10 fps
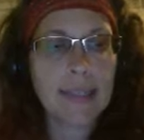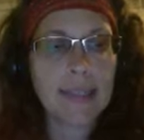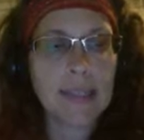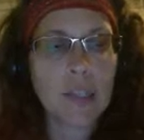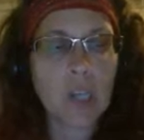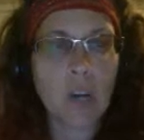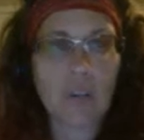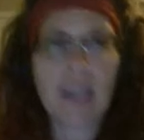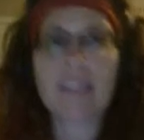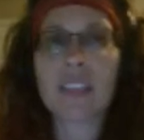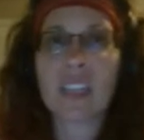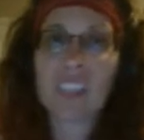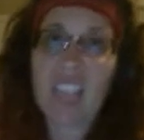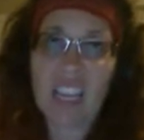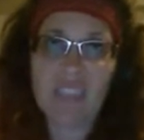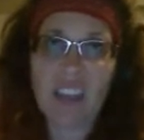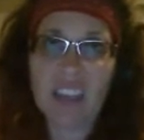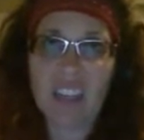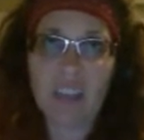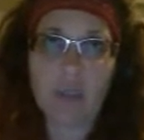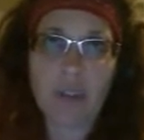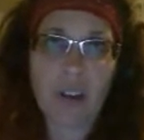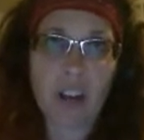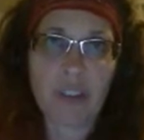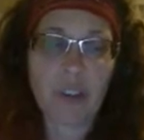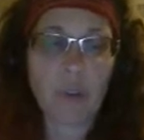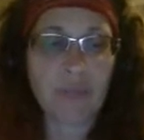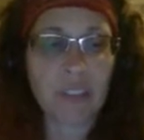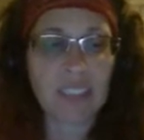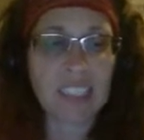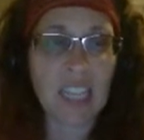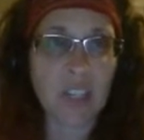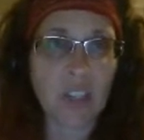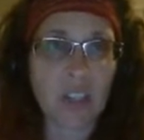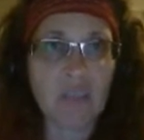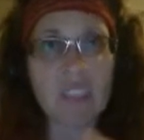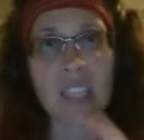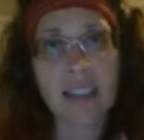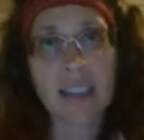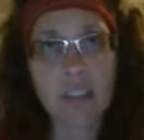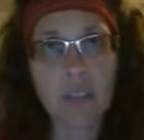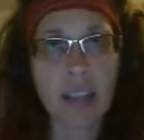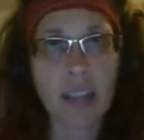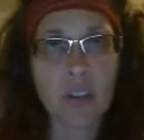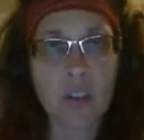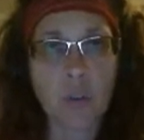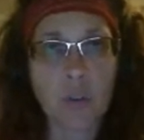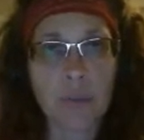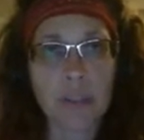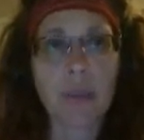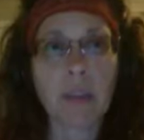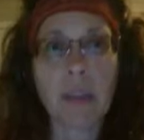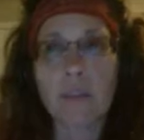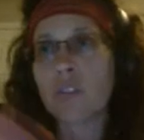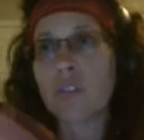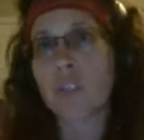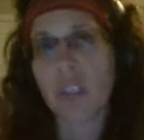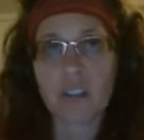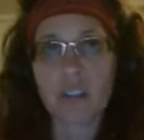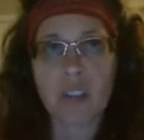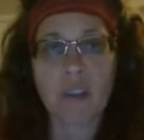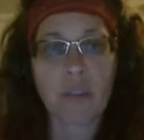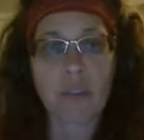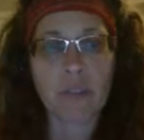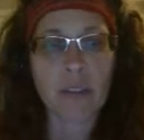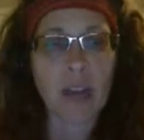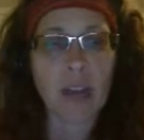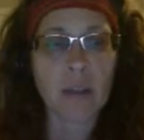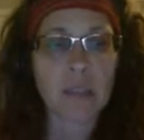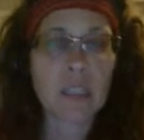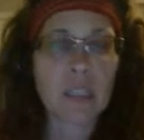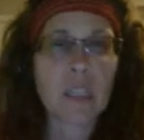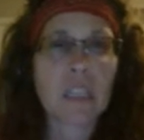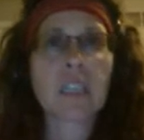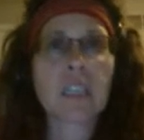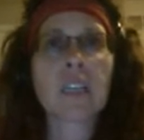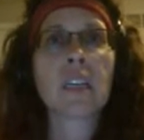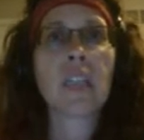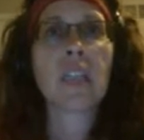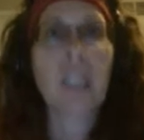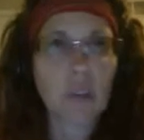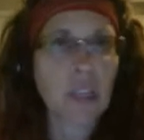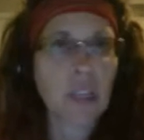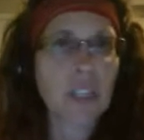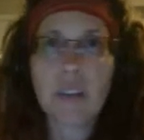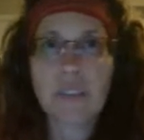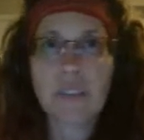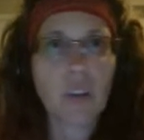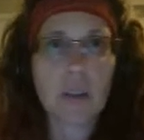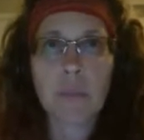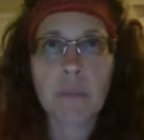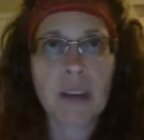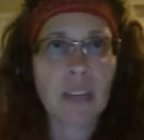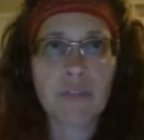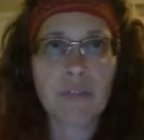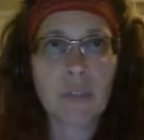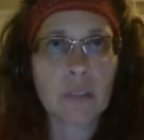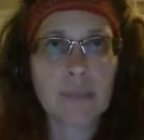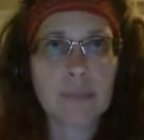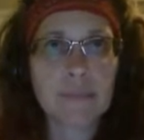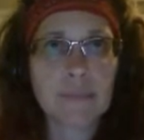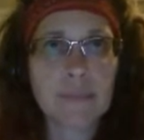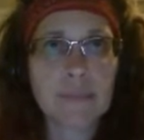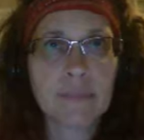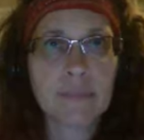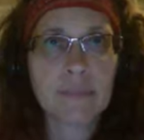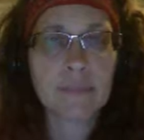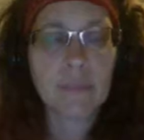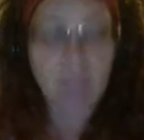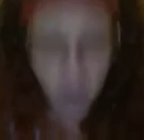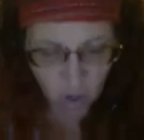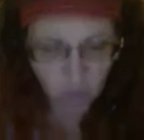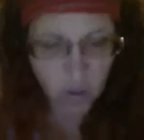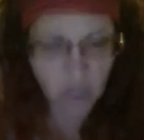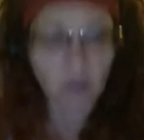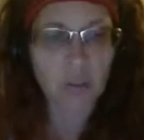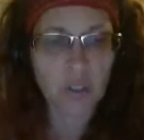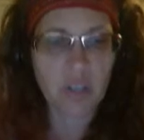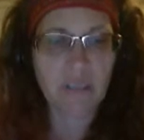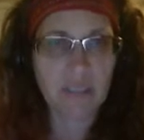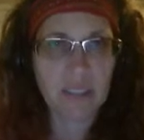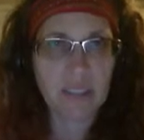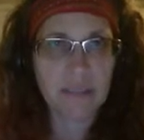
So you had this unsatisfied need where you're hungry, you're feeling tension. You decided to engage in goal-directed behavior. You took yourself over to the commons and you realize you have no way to buy any food. No goal achievement.